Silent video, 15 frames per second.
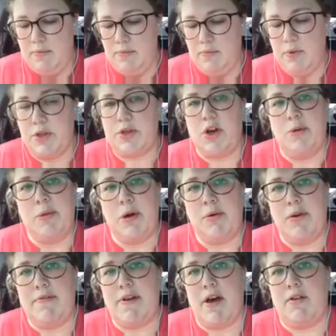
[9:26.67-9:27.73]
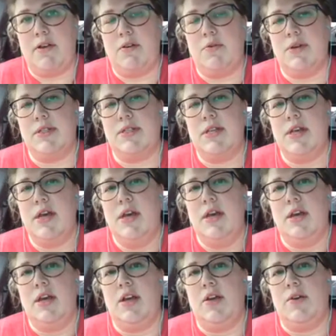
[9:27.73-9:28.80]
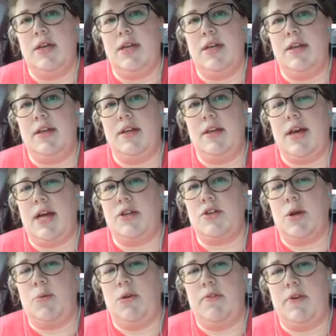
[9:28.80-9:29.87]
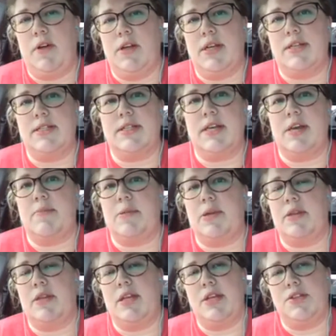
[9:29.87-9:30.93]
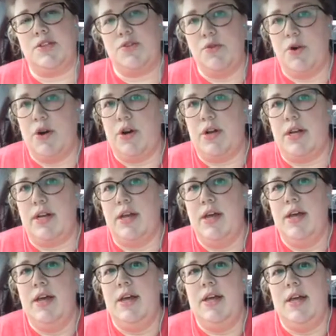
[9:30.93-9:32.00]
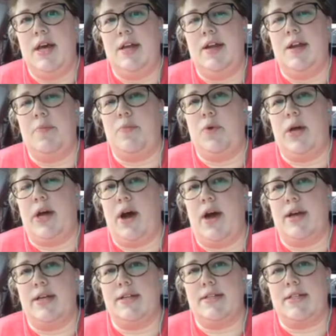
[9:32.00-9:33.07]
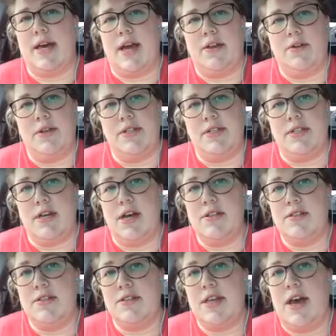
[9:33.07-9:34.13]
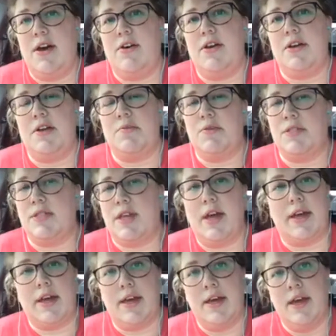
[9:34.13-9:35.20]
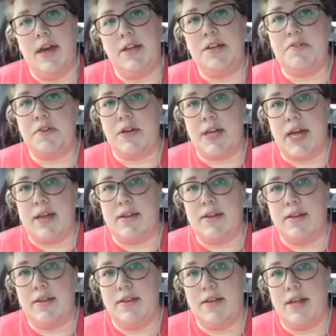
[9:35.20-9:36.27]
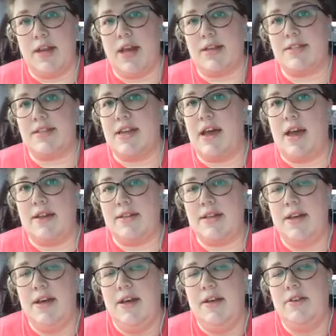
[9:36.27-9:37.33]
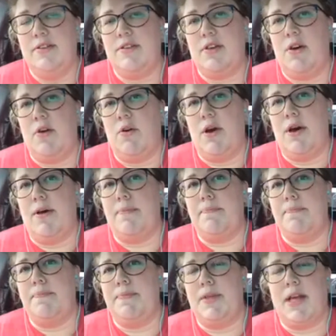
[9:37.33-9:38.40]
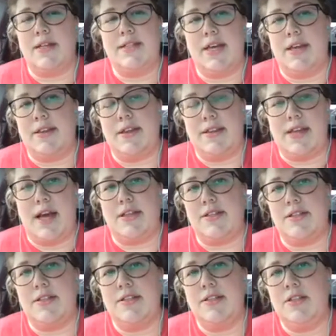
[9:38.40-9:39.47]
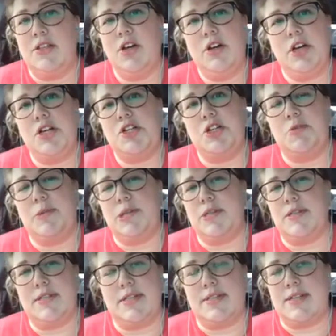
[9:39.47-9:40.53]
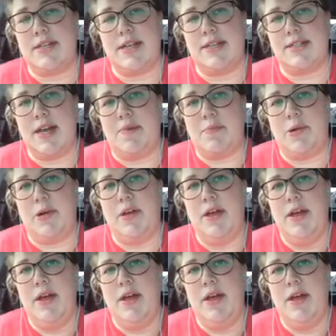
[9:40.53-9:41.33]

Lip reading: With Cooper, we found it was, he had trouble falling asleep and he snored, and ended up we got his adenoids and tonsils out, and it was like a different kid the next night. So not saying that that's your issue, but just as an example,